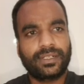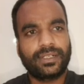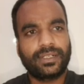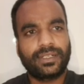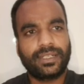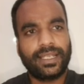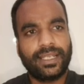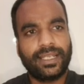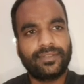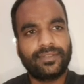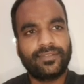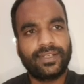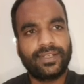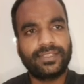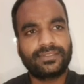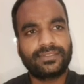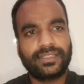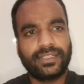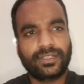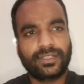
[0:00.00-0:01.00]
Likewise,
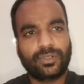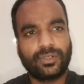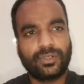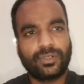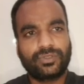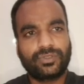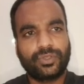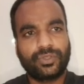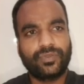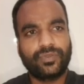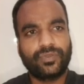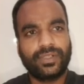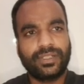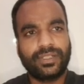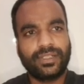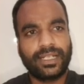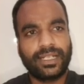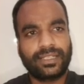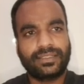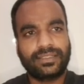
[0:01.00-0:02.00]
here also you will
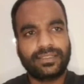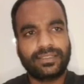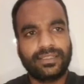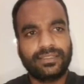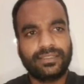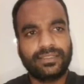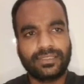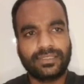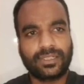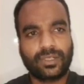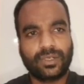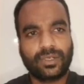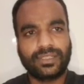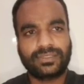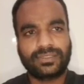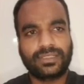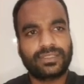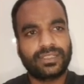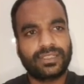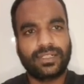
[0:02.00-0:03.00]
get 0 as a
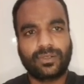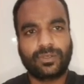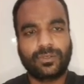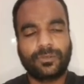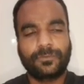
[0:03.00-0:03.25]
third row.